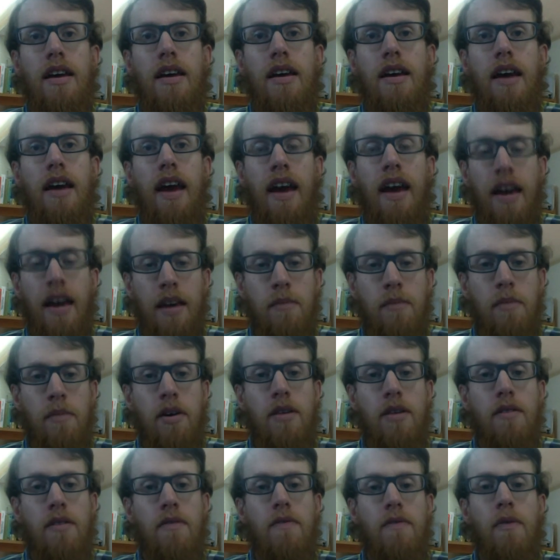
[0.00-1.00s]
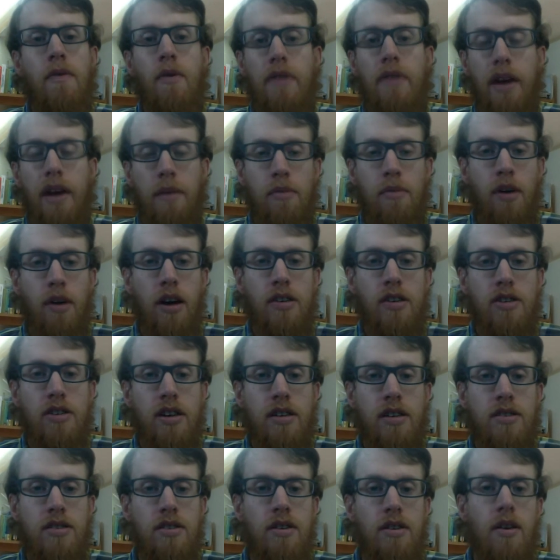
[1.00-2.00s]
aim for that
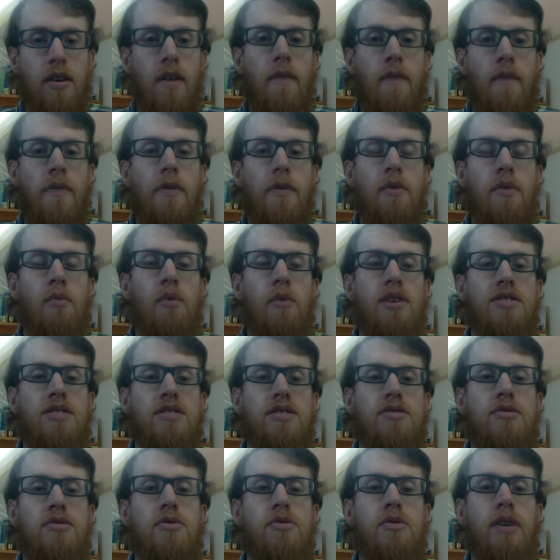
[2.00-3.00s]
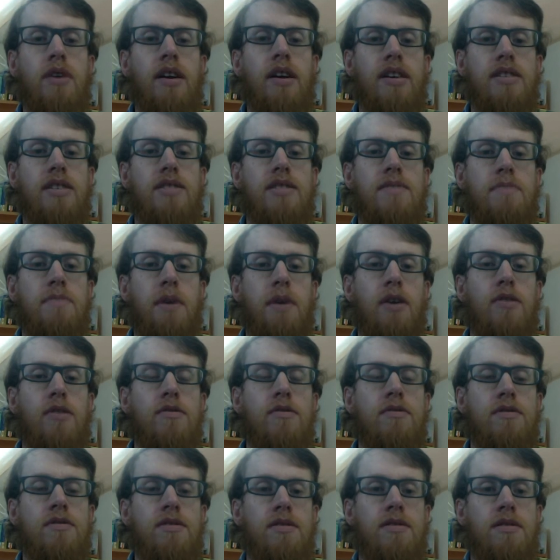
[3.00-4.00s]
project was to
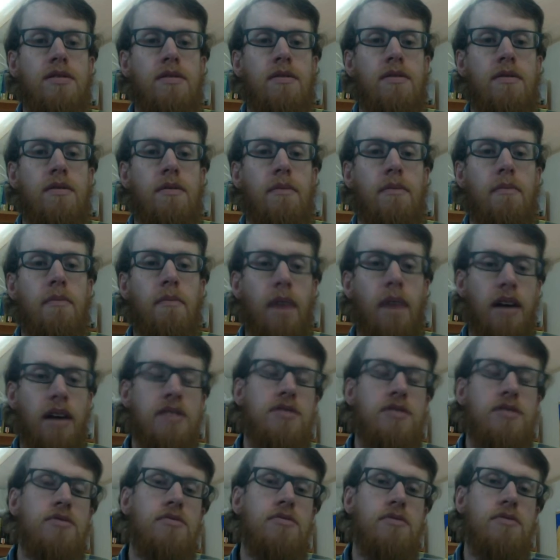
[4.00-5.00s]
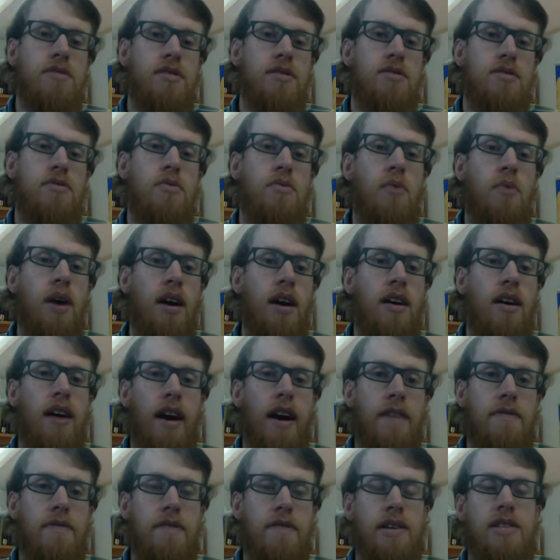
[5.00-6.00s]
expose my students to what
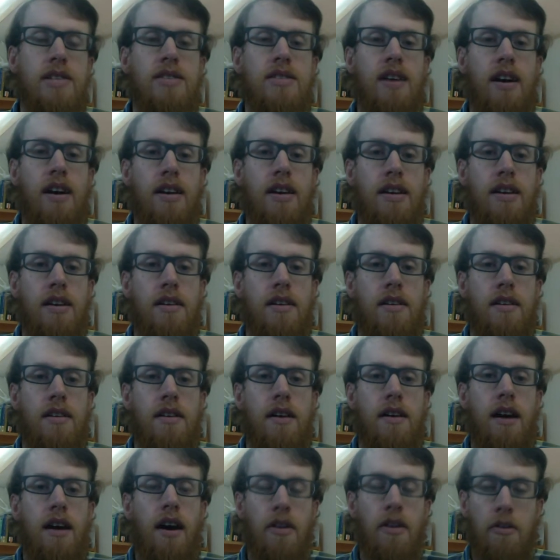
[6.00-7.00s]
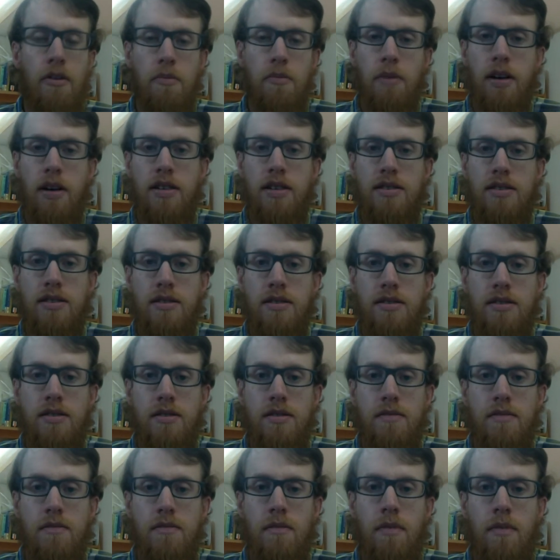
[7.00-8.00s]
life is like other places.
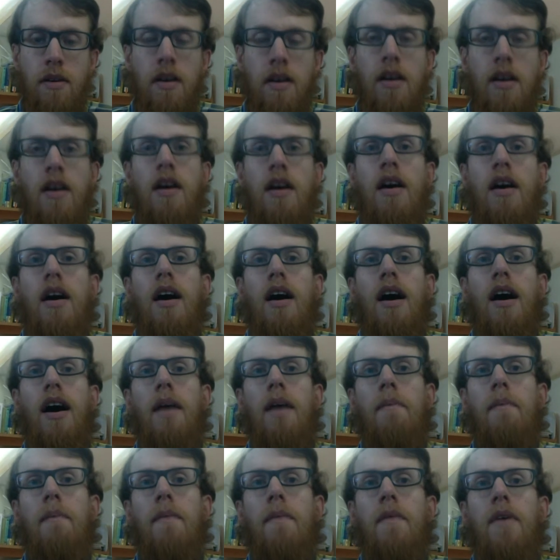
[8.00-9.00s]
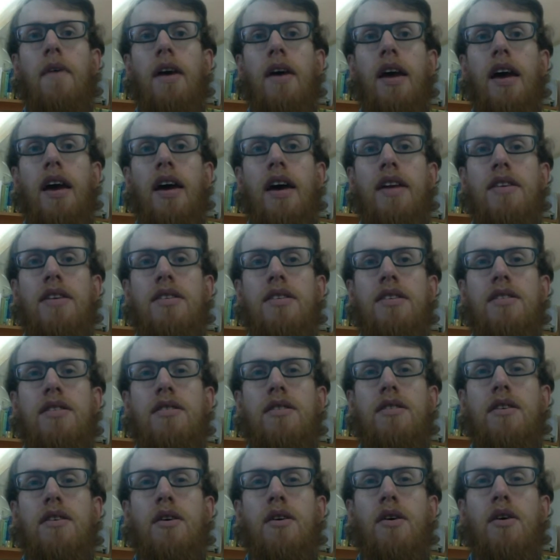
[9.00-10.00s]
And
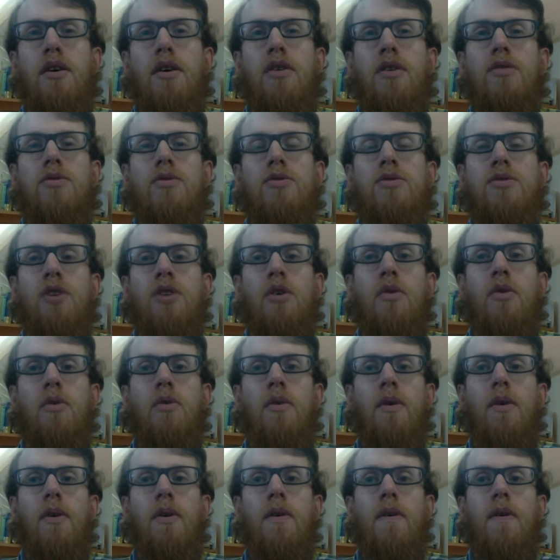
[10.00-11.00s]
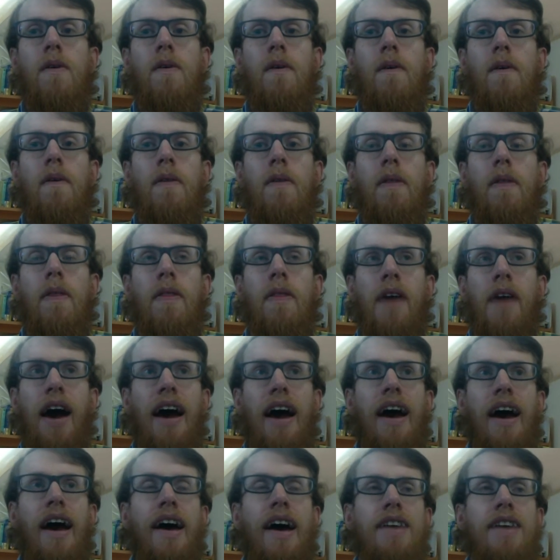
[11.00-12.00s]
so
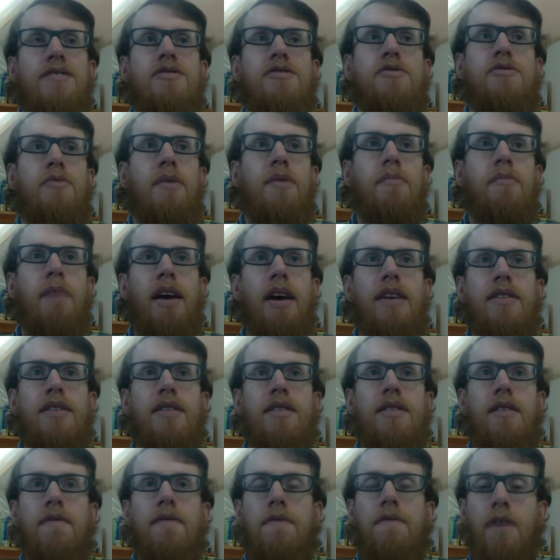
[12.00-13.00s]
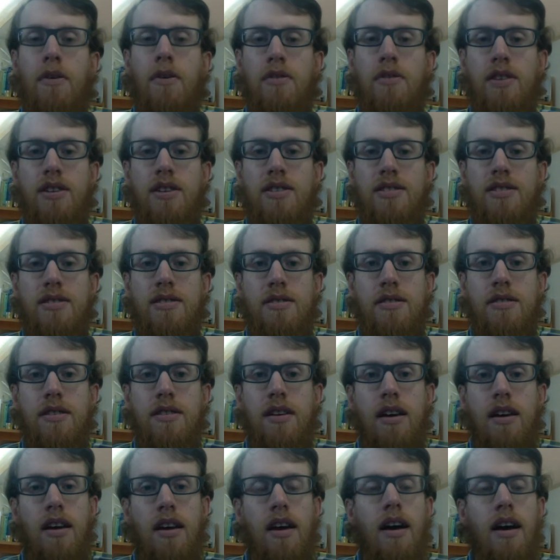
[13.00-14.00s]
that has to remain the focus
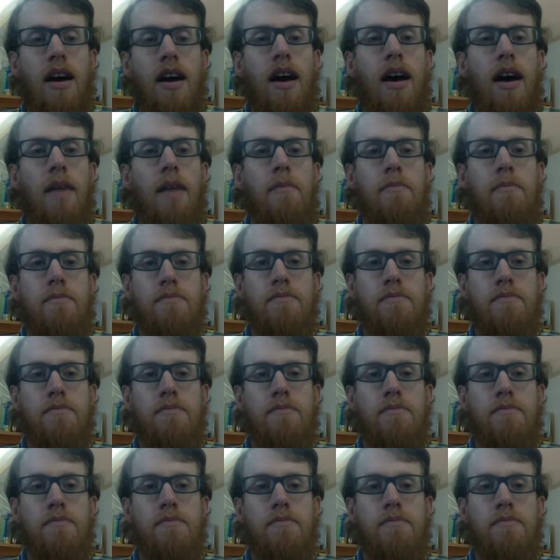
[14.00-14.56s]
and